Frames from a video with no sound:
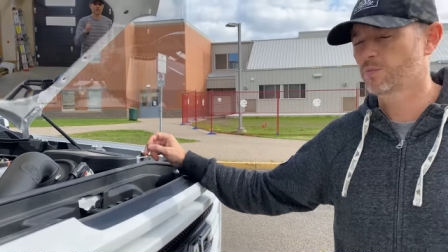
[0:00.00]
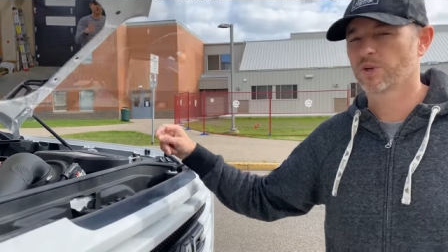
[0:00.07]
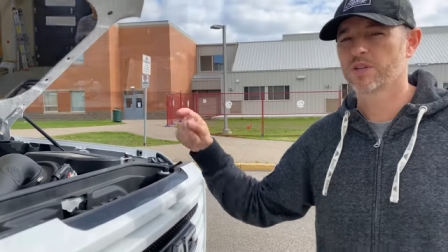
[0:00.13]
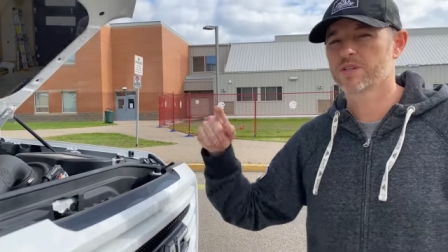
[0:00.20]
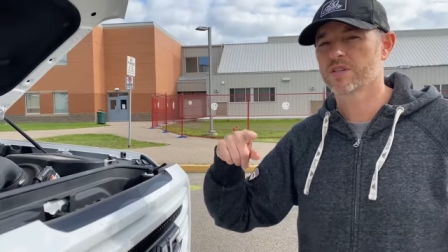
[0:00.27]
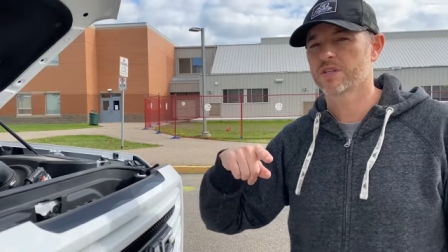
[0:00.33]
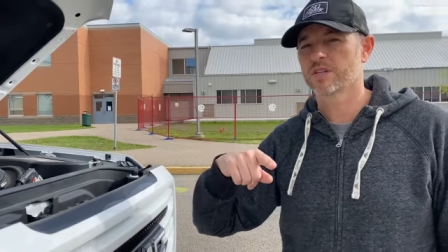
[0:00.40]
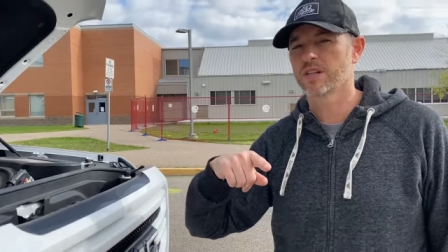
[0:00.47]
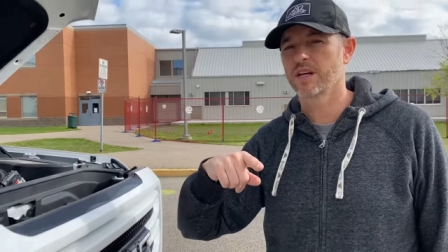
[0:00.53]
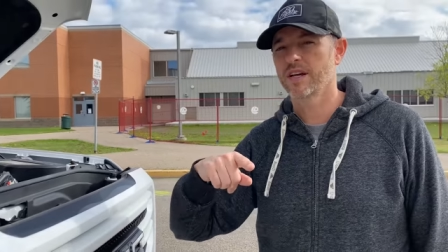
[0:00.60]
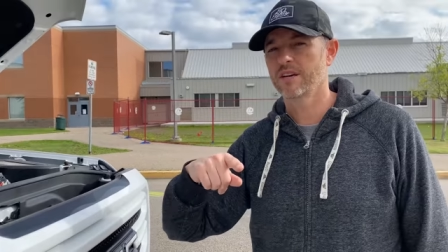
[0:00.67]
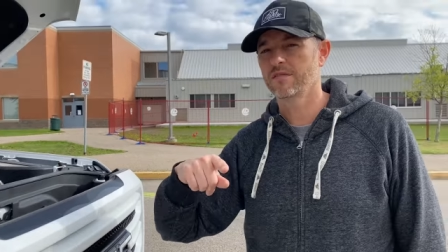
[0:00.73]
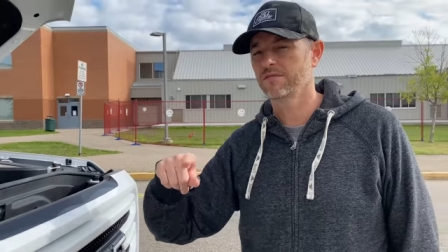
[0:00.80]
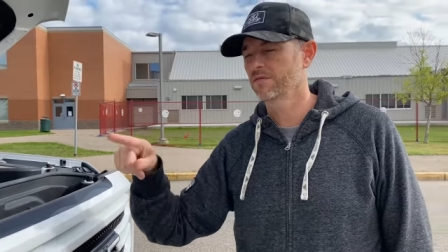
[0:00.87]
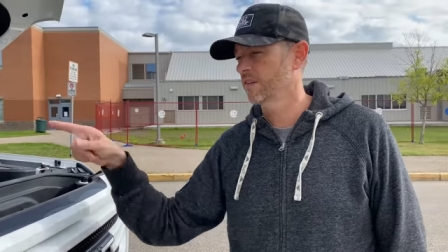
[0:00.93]
brings it to
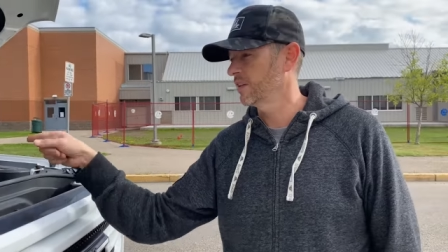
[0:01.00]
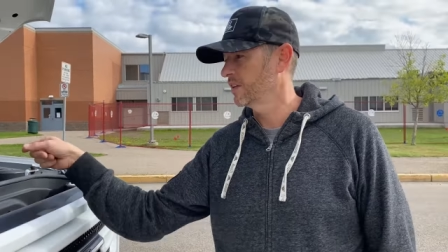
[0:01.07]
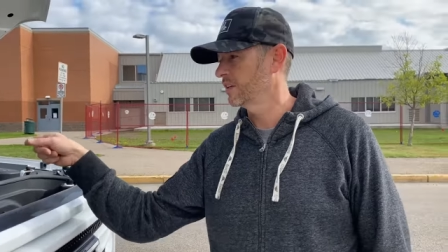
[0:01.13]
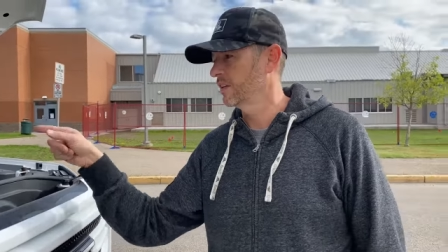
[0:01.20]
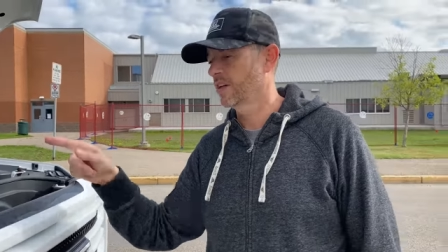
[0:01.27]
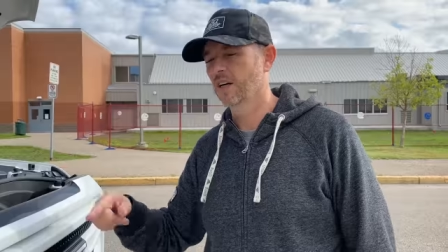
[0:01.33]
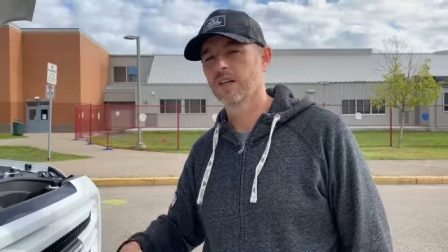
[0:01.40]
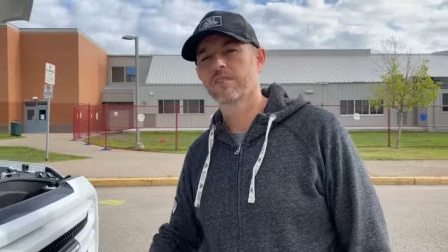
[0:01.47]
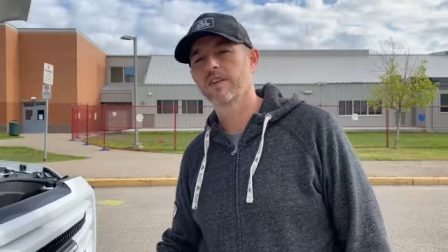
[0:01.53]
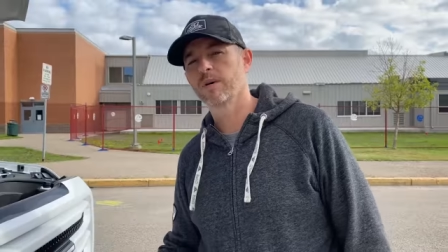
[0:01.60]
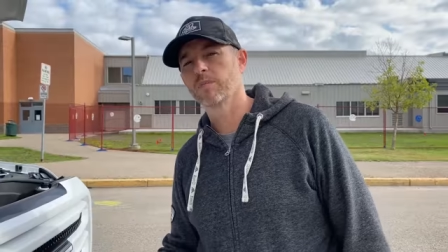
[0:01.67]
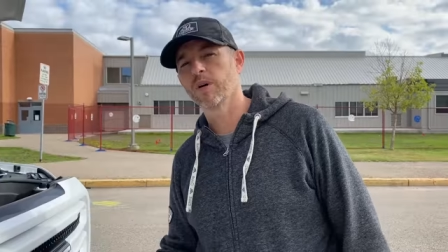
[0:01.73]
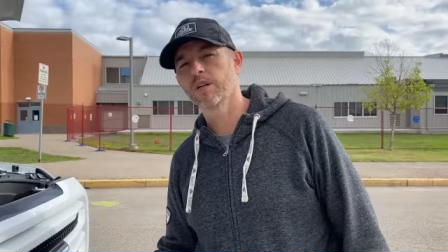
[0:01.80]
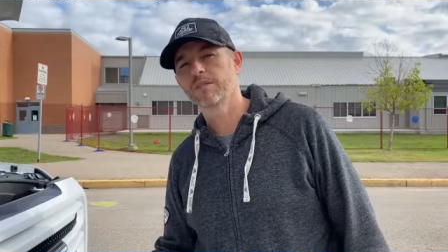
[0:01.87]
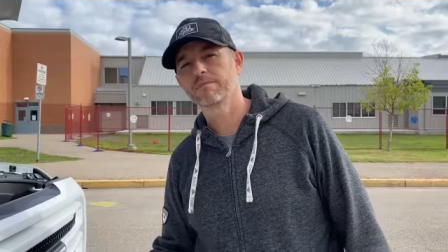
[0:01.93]
life. I love
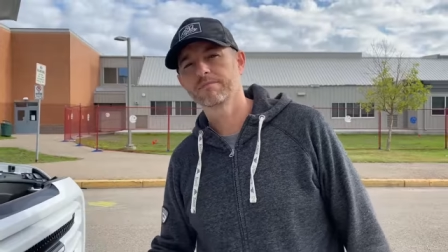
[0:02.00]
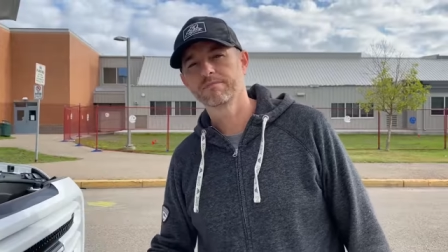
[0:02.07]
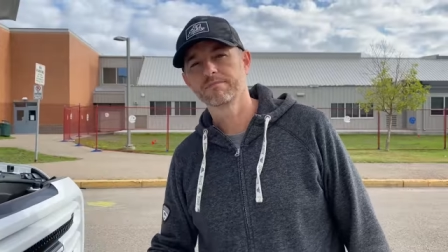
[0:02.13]
that mod.